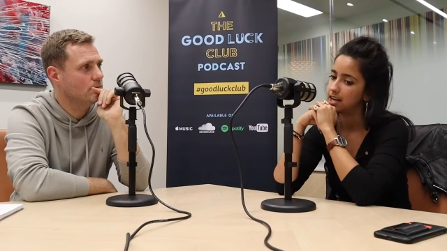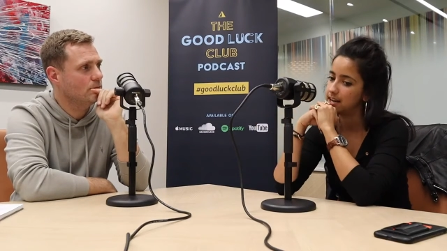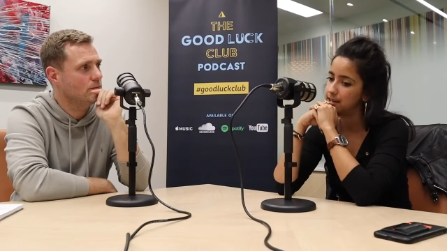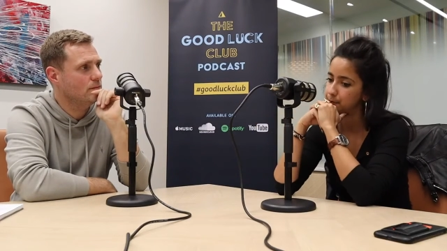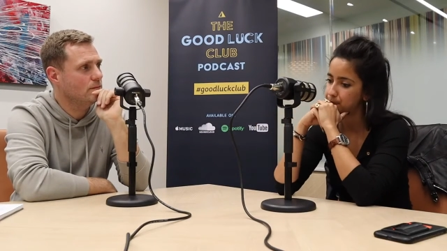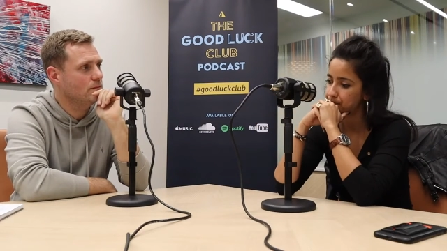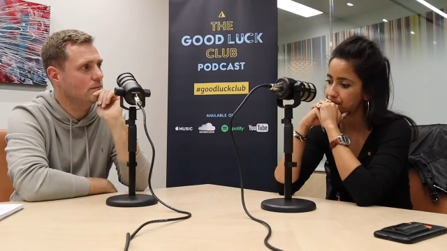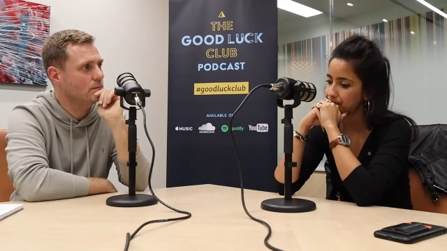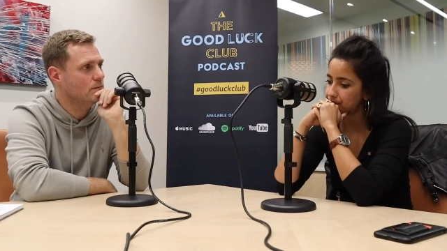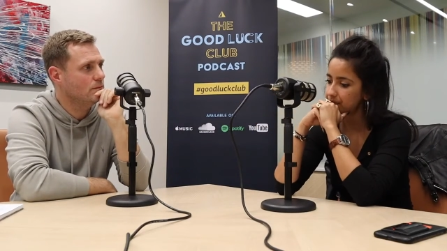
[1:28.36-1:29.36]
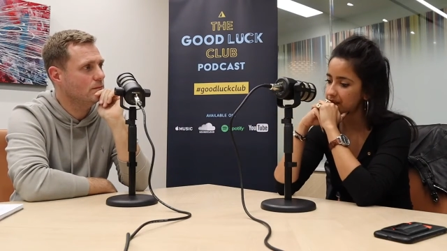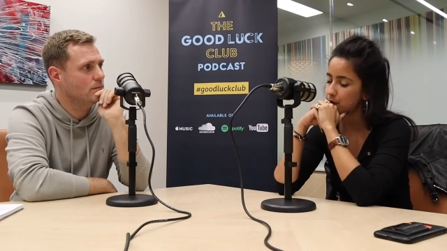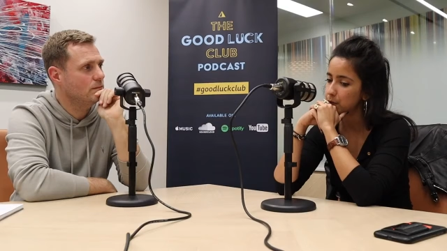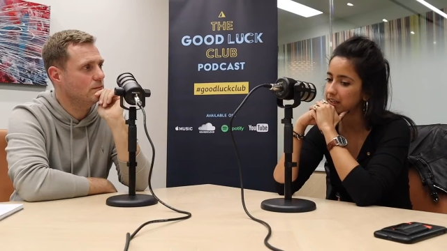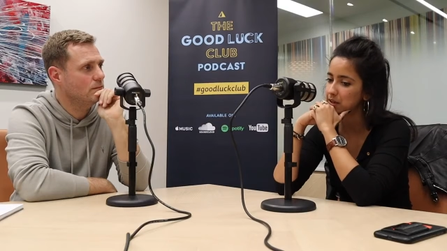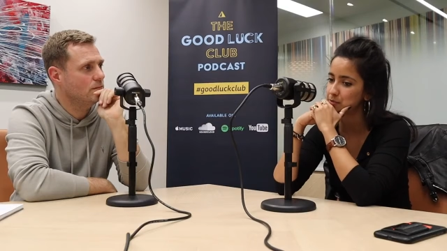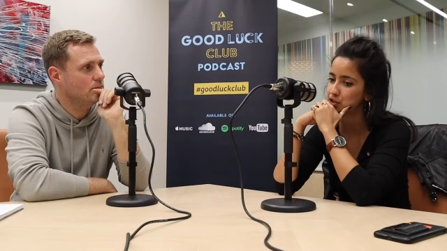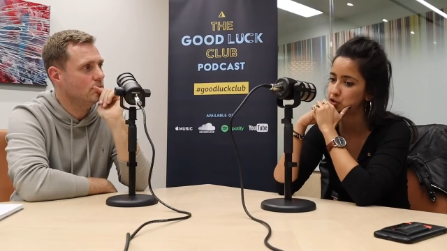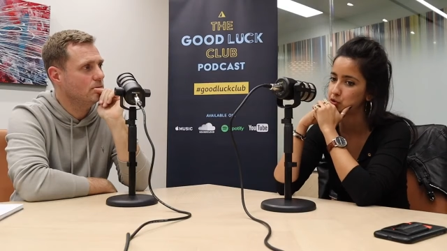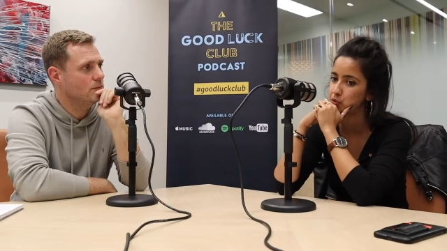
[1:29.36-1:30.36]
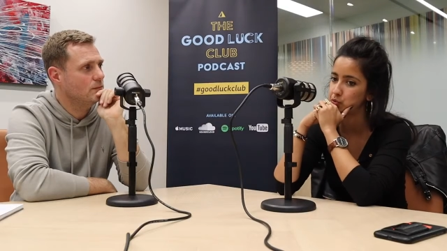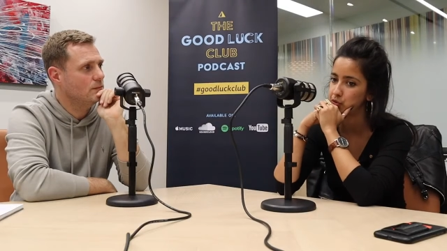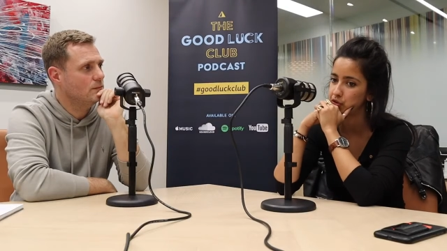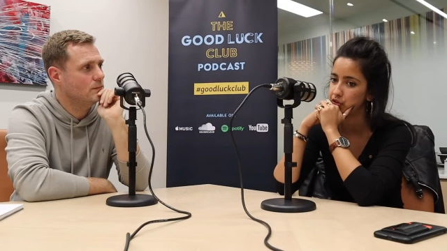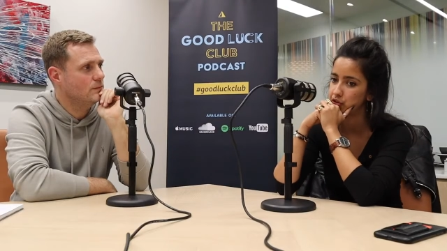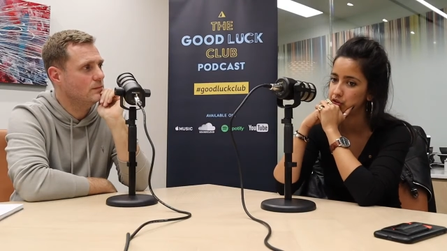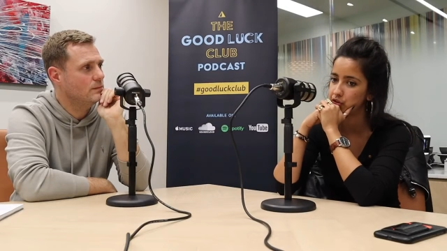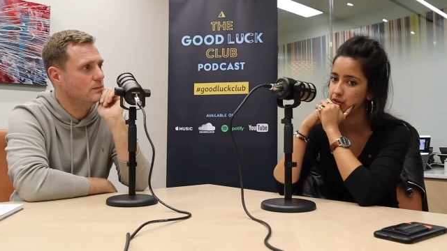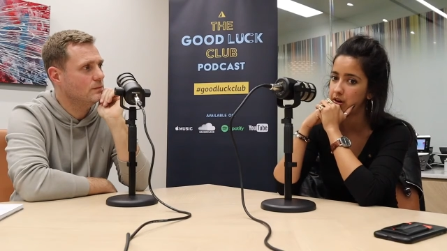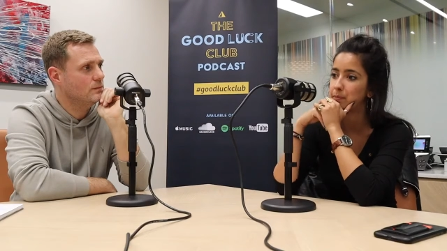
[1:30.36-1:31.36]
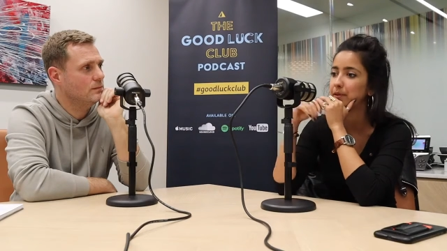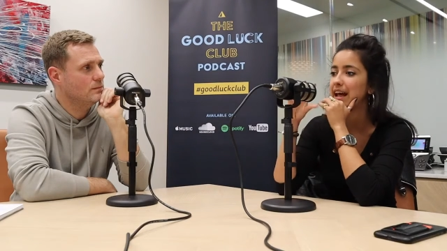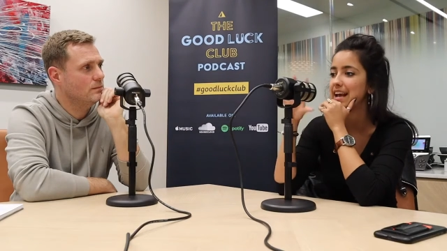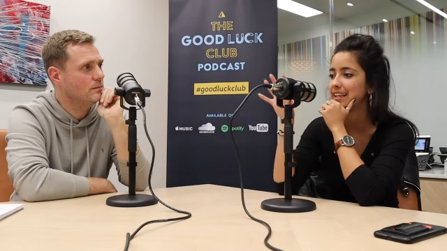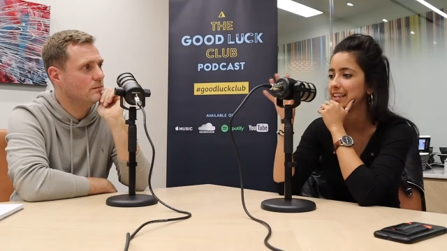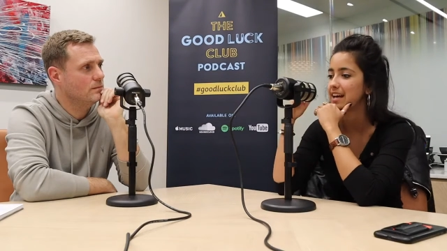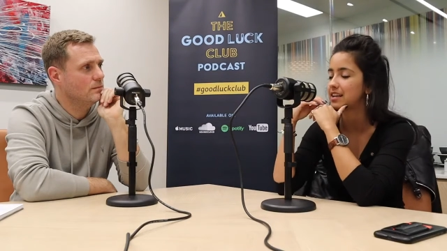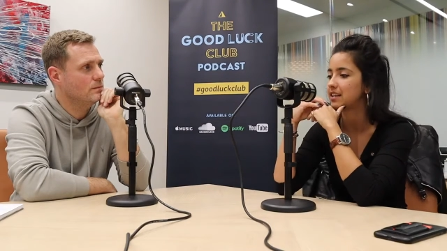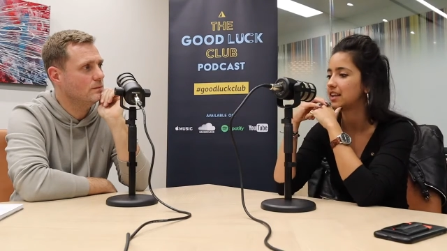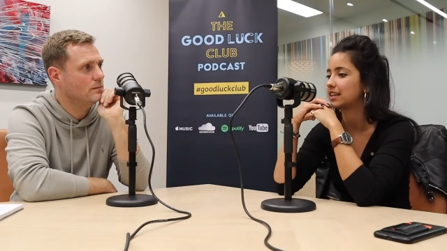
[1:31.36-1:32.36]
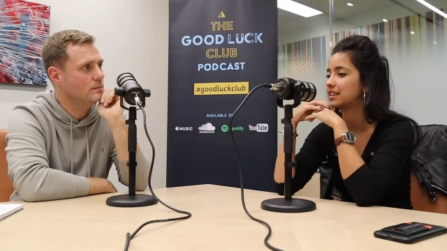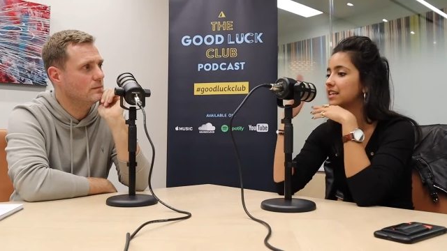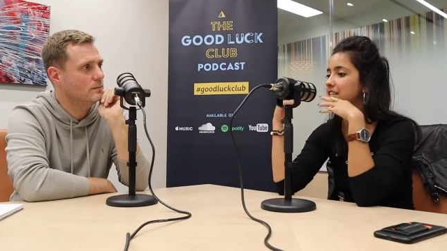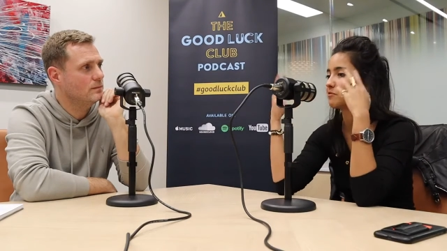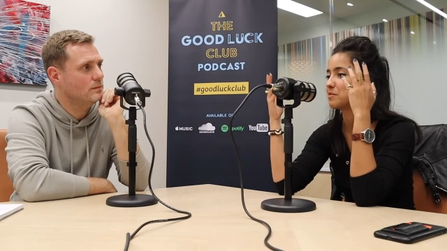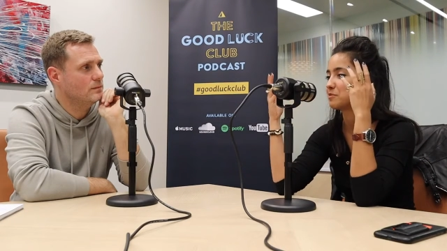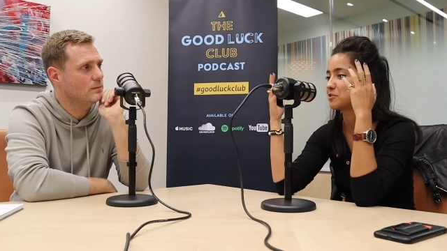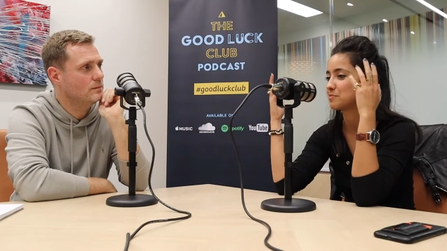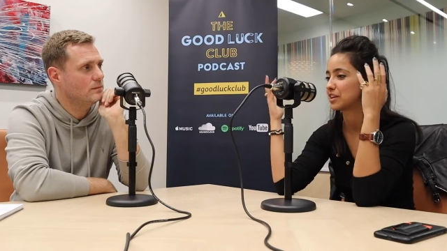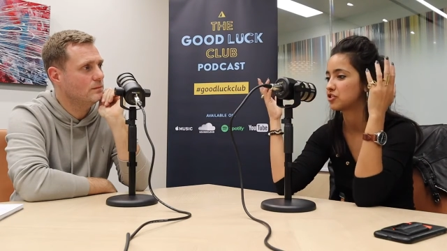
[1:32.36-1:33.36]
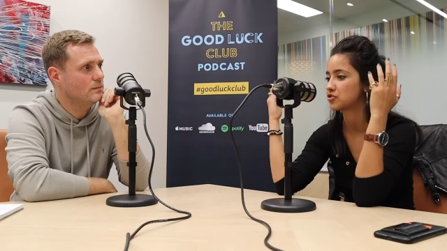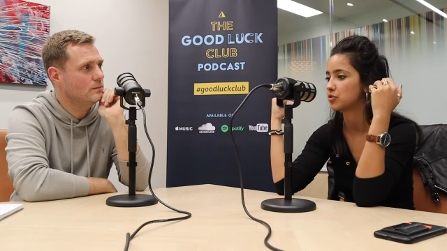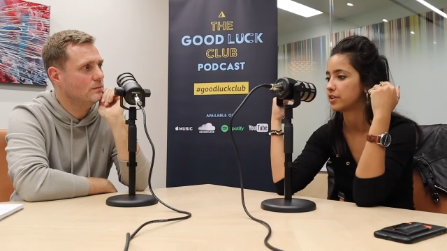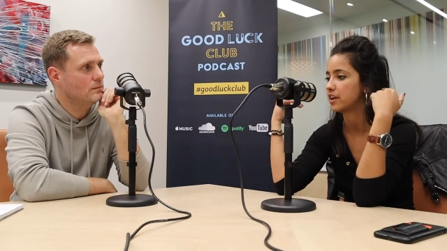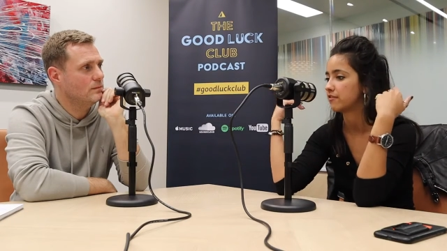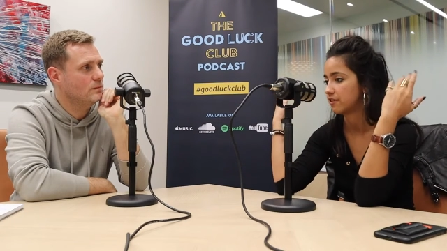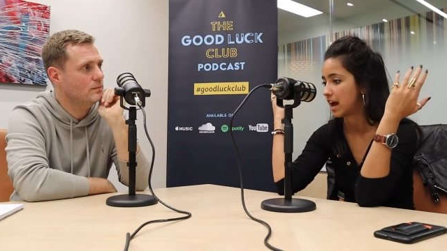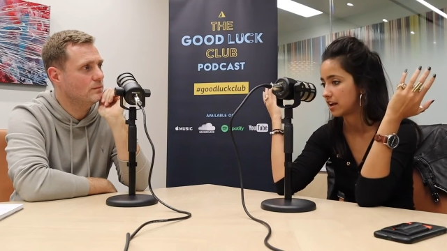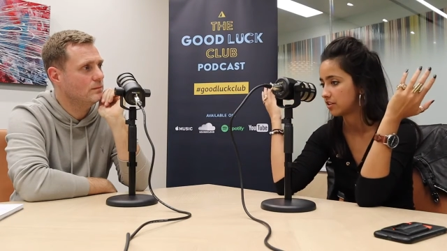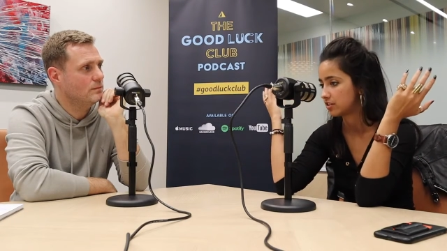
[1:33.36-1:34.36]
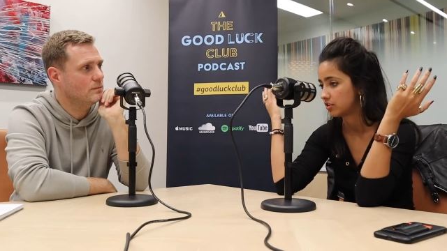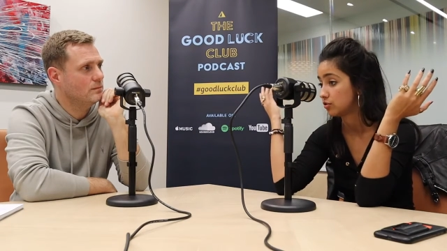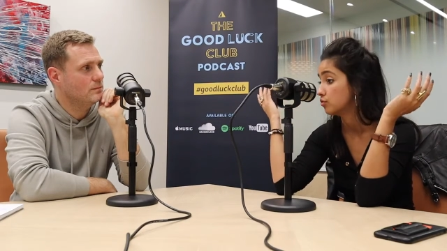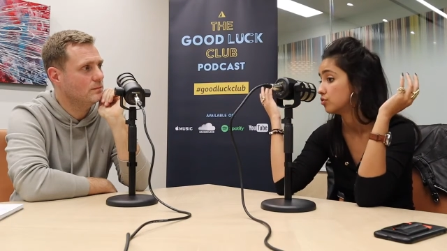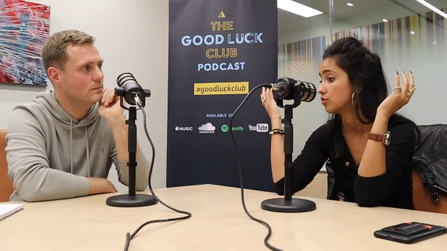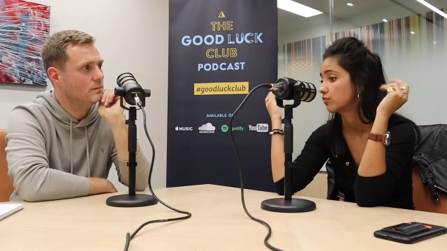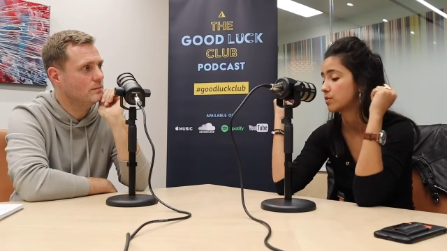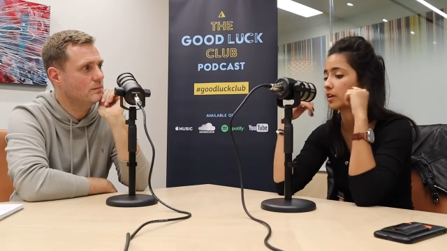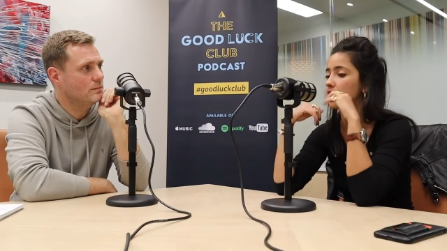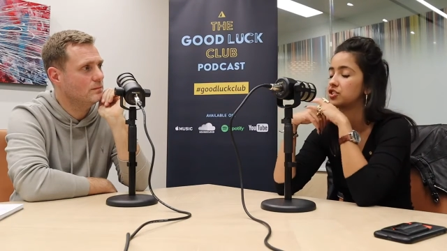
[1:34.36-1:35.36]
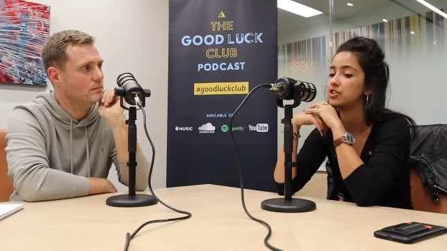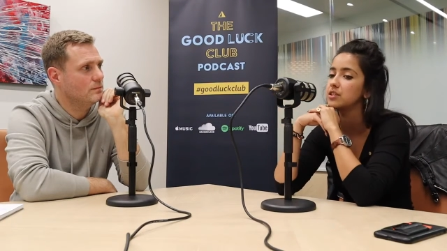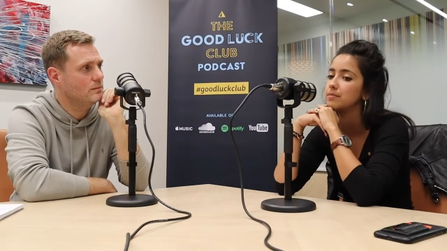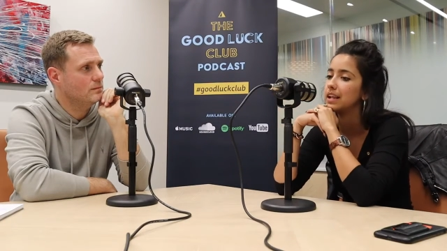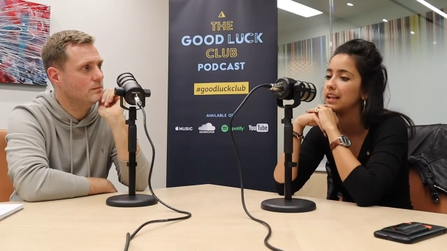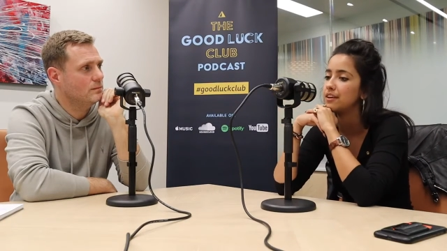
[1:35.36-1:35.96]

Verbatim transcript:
Speaker 1: When it comes to applying that and like things that have been beyond my control that have had huge repercussions in my